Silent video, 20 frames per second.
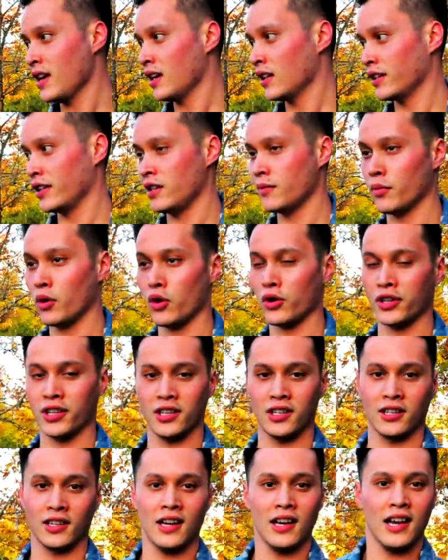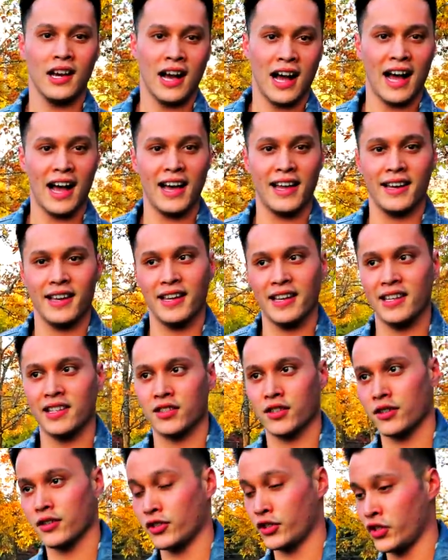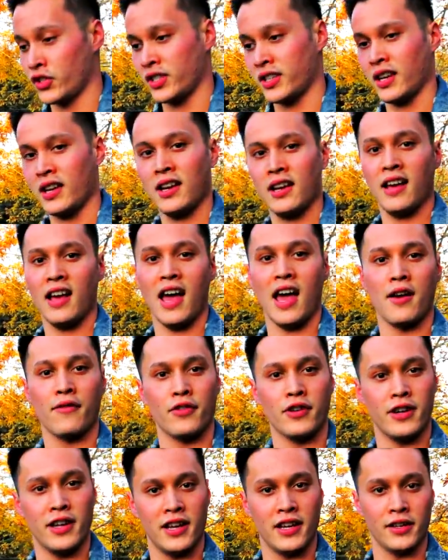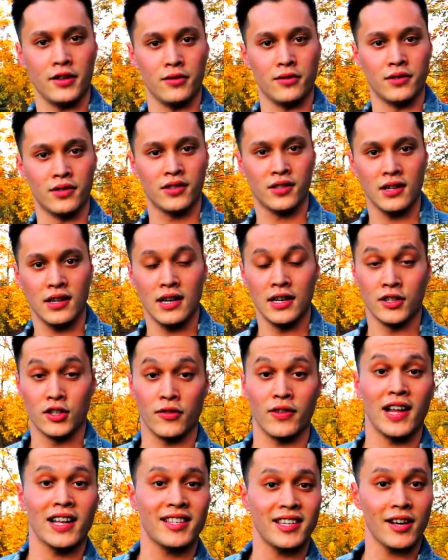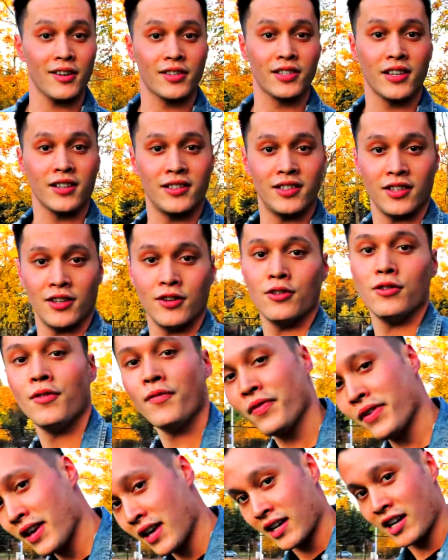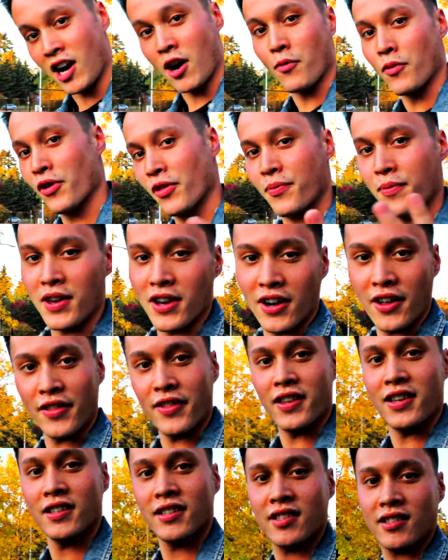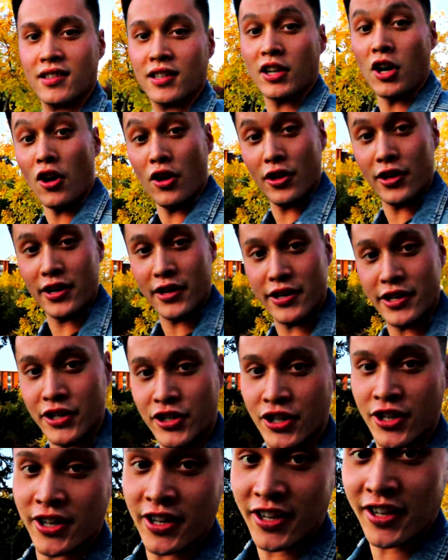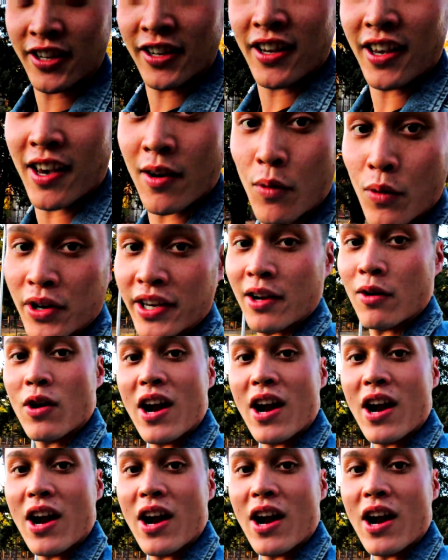lean bulking, high days, or just everyday use. So if that sounds good to you, come with me on this culinary journey and we'll get